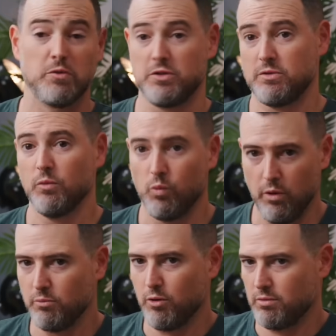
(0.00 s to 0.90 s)
which
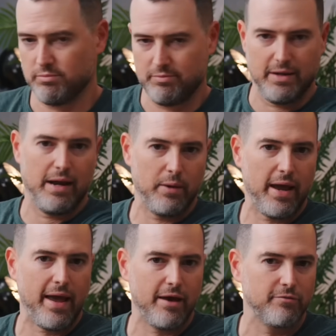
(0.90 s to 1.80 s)
one more than what
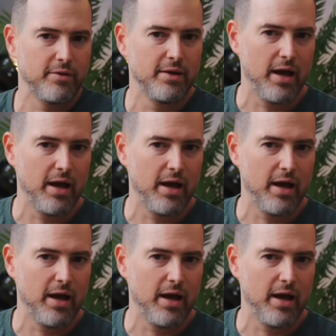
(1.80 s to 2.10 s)
I have,